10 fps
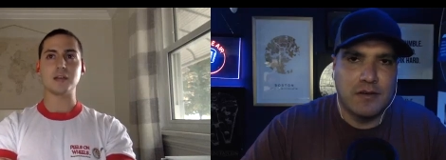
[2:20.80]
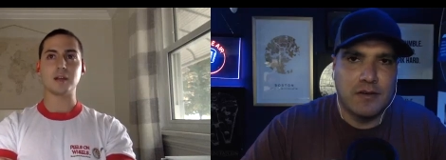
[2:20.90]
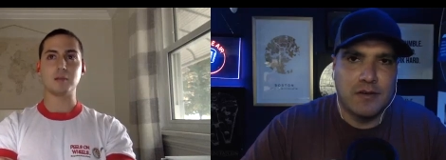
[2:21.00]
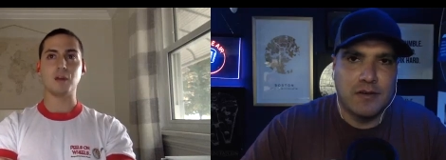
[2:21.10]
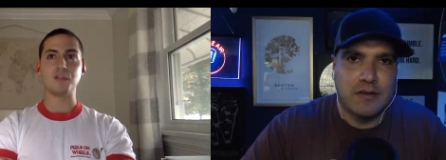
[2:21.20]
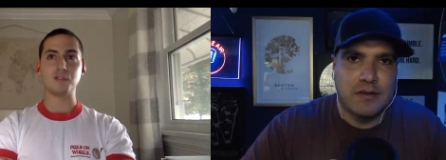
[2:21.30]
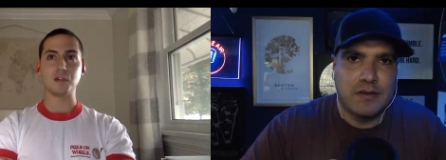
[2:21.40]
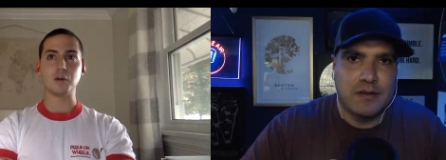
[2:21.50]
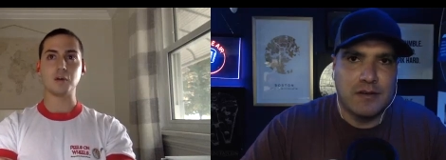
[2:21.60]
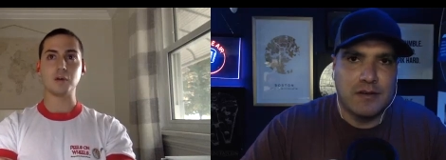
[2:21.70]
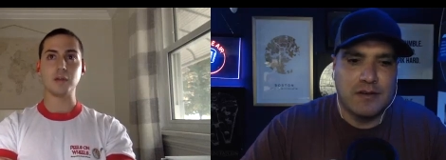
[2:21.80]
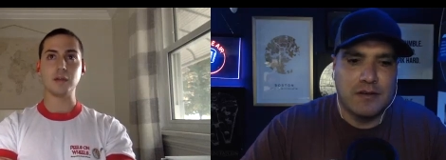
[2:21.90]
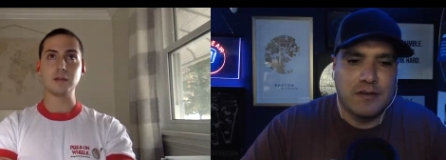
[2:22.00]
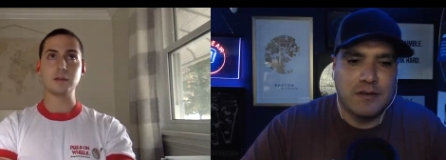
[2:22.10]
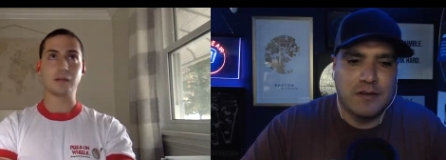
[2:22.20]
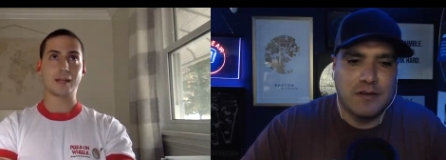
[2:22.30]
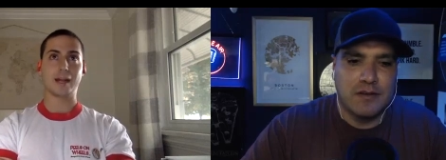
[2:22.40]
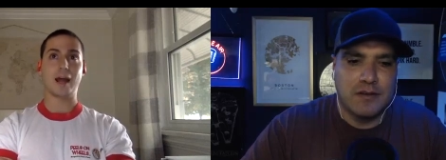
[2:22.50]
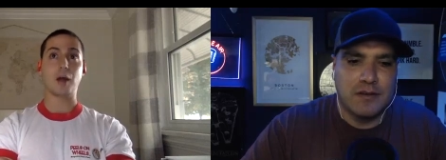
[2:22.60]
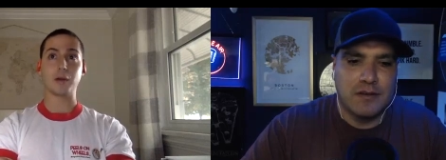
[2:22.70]
Speaker 1: of Buffalo, and then like an
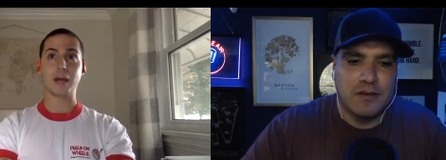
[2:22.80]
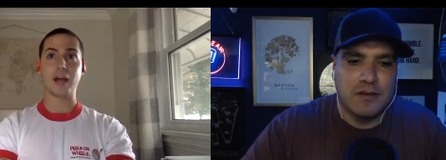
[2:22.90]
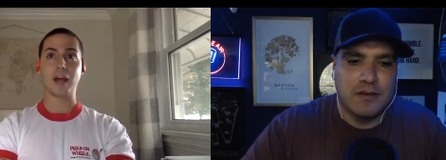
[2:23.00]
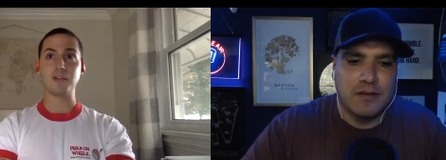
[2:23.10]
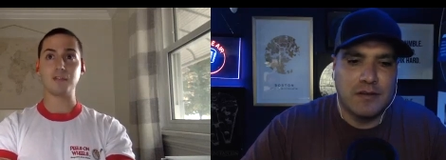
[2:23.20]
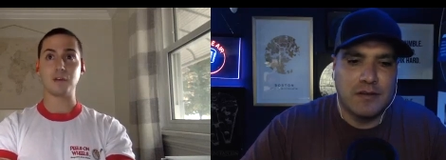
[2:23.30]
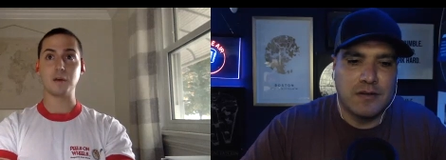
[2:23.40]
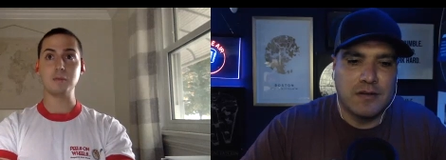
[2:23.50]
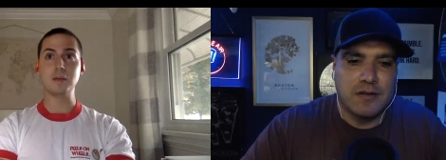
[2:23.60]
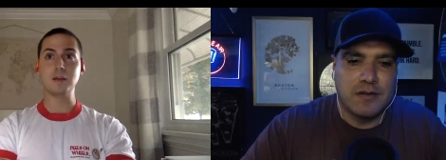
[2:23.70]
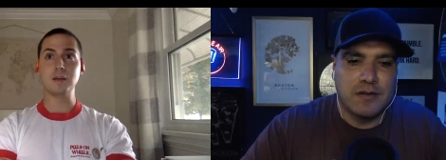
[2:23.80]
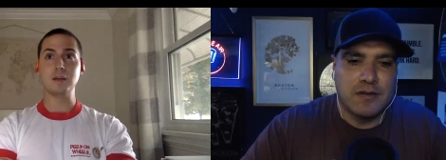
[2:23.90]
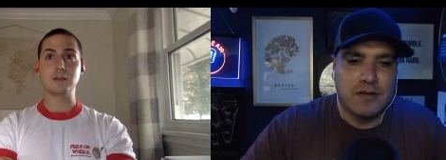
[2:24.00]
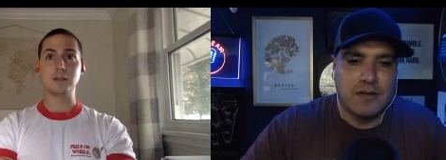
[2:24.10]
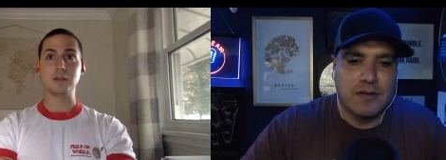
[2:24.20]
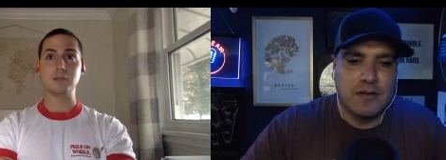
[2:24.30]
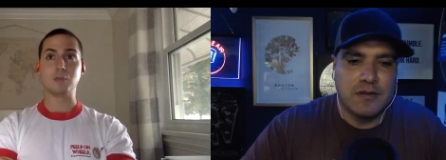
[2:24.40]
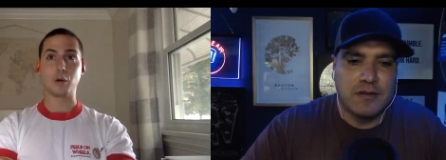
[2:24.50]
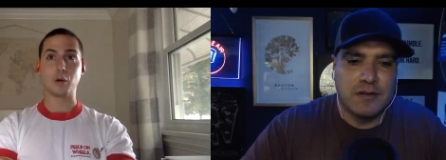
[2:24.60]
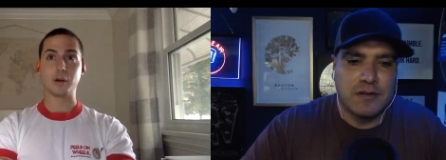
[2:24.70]
hour and a half from the
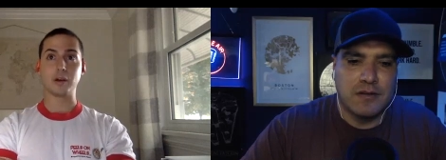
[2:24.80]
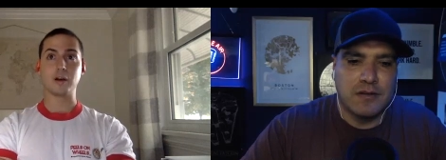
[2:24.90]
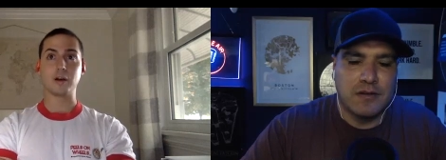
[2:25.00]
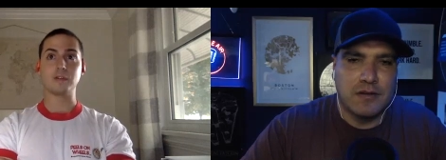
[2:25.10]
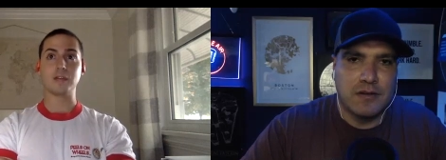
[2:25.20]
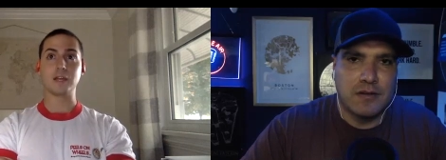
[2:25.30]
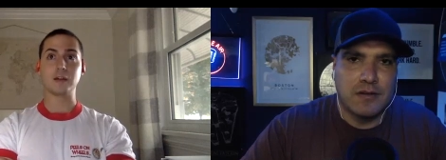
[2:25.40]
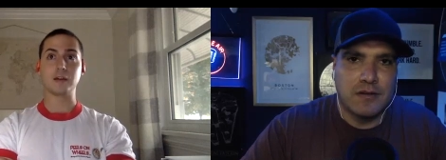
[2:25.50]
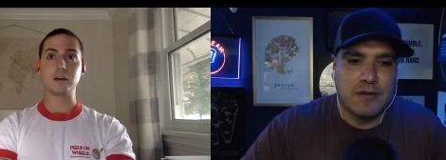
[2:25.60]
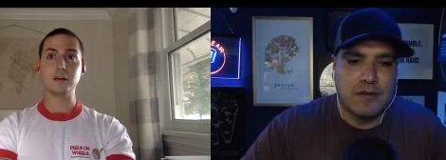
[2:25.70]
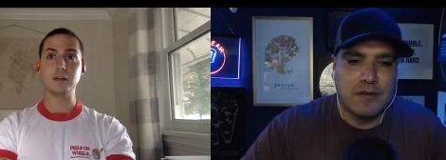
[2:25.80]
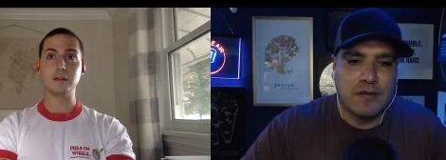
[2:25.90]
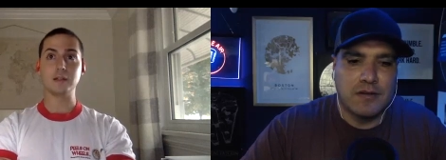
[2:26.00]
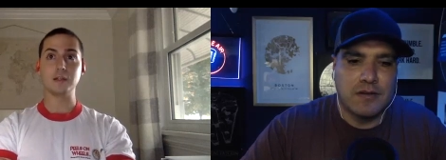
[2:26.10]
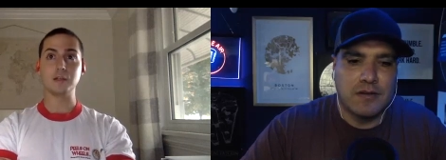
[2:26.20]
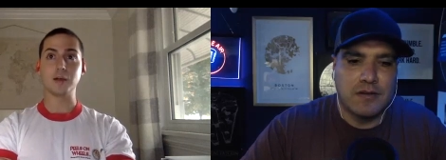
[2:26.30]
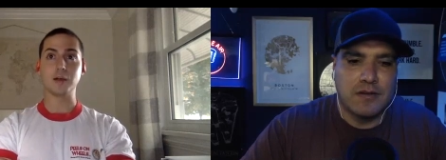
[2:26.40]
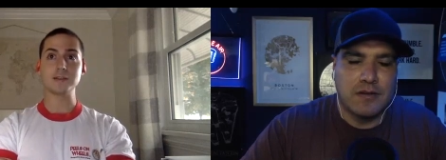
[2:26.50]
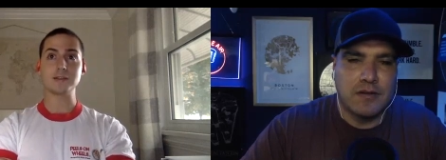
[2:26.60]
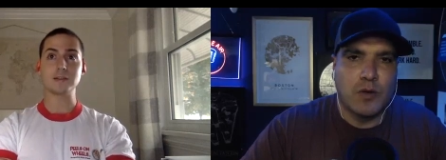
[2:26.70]
border of Canada and the
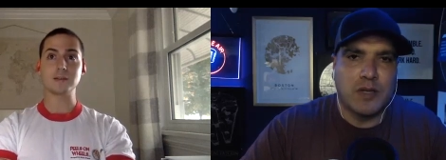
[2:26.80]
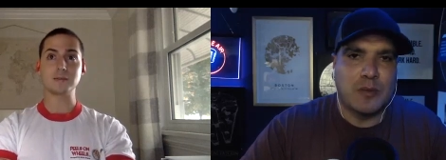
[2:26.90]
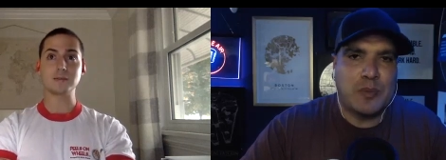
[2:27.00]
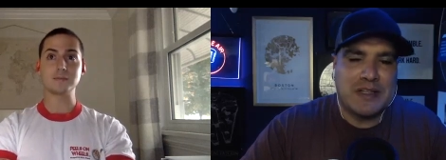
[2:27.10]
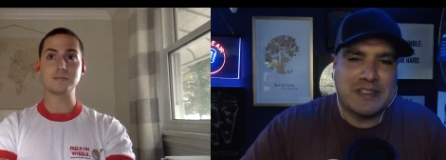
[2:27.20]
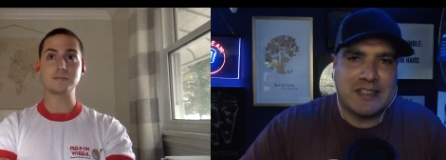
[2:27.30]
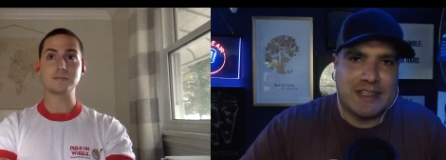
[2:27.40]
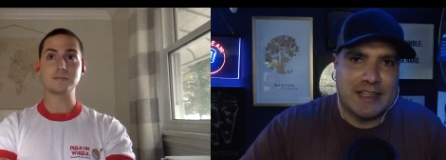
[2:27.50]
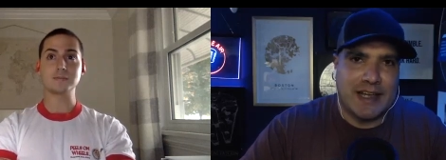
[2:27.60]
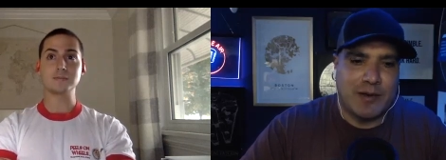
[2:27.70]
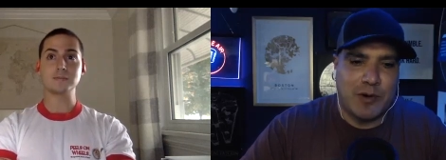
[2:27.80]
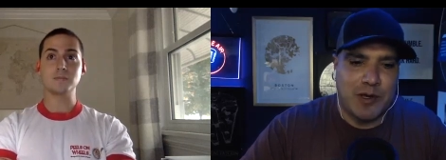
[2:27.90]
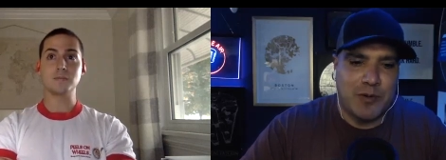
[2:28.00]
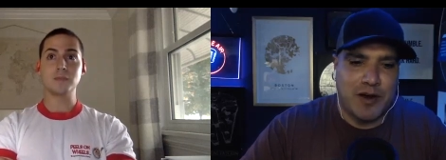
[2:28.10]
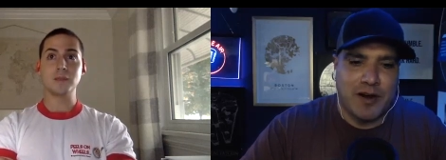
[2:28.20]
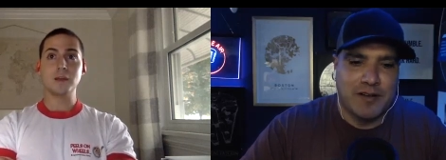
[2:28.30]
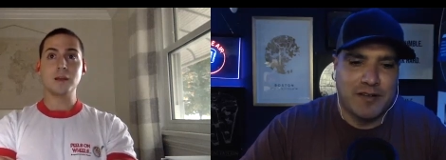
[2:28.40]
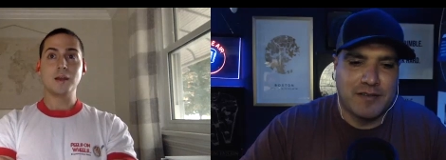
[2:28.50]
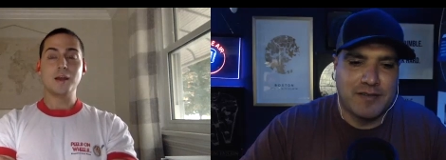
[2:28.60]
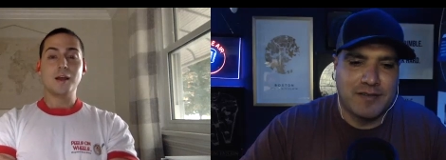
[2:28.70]
U.S.
Speaker 2: What's the pizza scene like where you are?
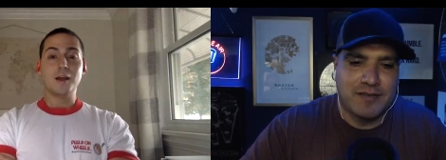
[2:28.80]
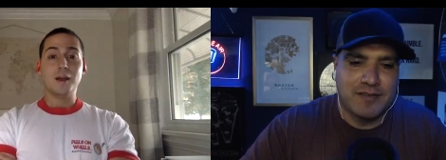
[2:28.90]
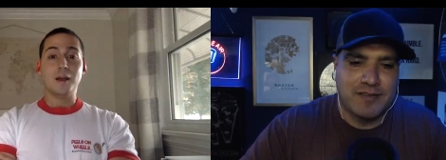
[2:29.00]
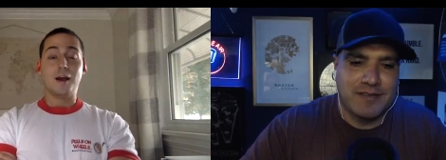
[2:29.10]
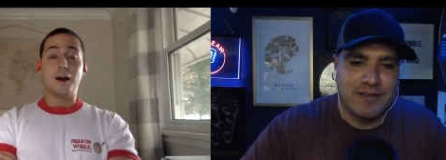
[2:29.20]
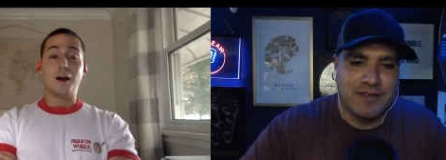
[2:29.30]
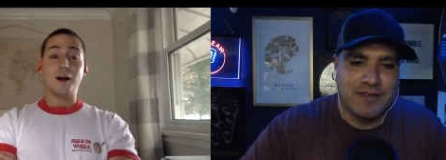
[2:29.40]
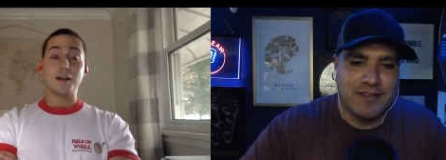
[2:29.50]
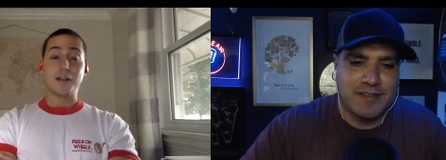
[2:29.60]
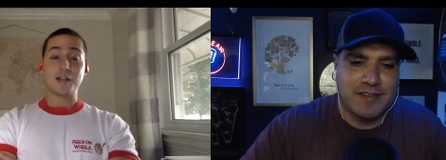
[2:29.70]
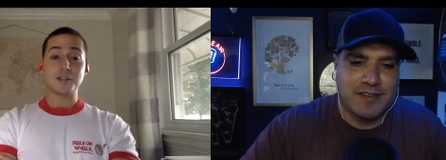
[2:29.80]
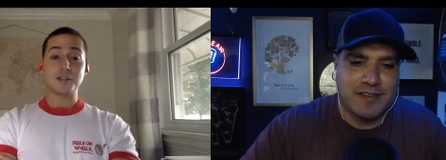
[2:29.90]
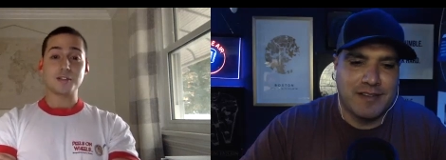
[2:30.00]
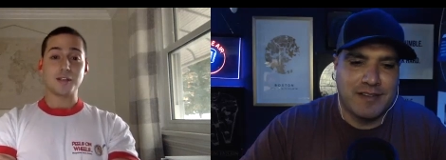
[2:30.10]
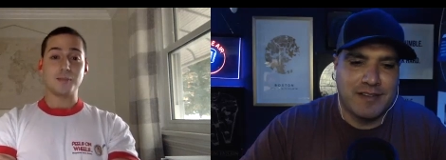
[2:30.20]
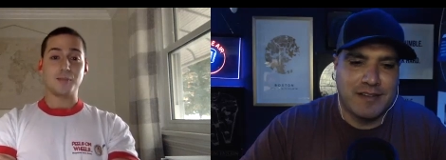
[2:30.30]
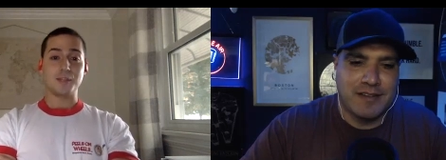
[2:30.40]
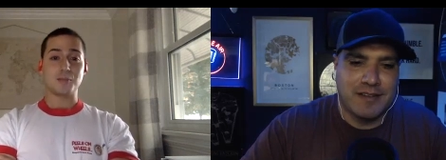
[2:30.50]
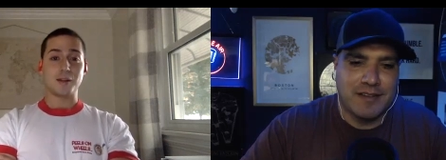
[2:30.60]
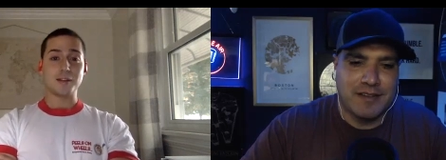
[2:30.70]
Speaker 1: Uh, actually, there's like a
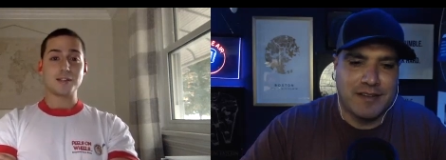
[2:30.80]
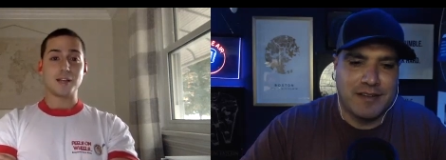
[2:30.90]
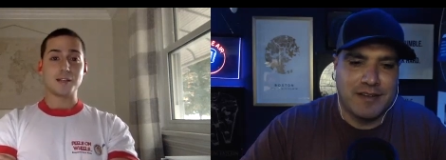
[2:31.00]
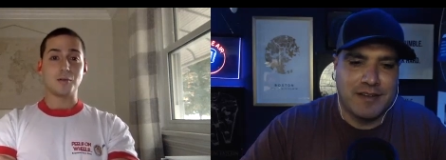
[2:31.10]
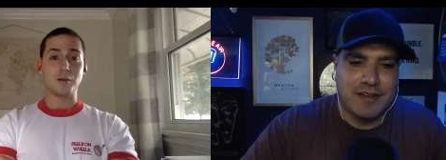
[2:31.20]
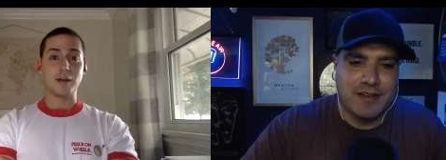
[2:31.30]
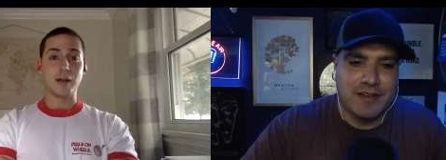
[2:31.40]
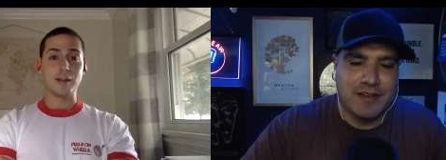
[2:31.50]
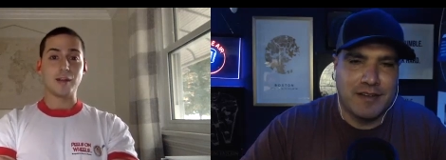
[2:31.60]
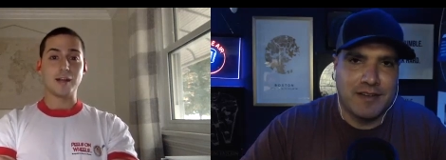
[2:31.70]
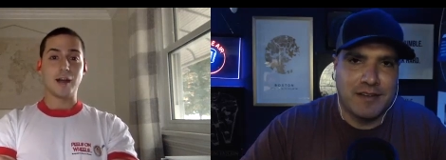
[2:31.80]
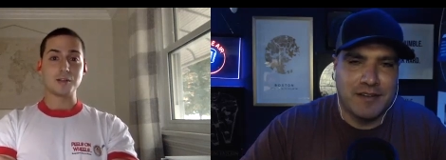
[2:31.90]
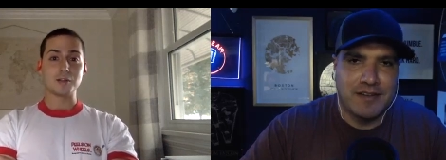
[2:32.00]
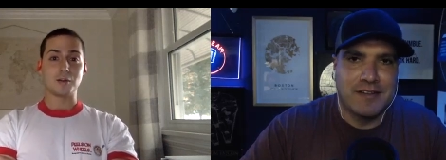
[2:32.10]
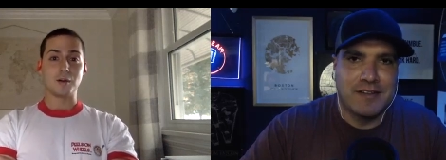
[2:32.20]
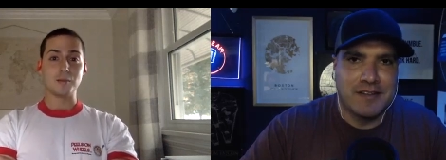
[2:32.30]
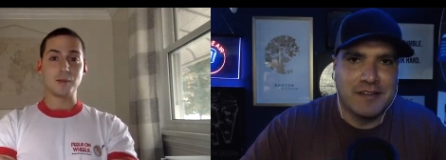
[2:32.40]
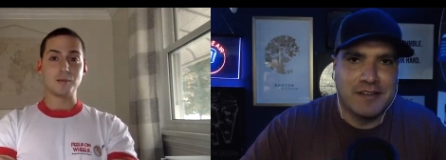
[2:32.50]
pizza renaissance going on right now, so I'm I'm